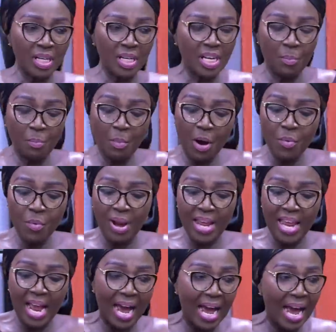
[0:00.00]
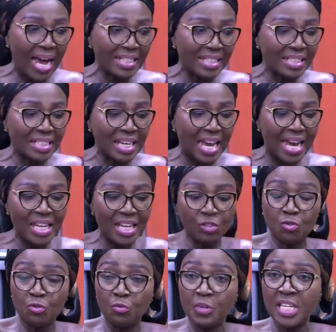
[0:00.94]
ne more ya, as she aye
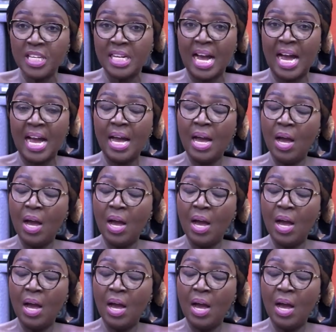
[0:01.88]
to me, you know,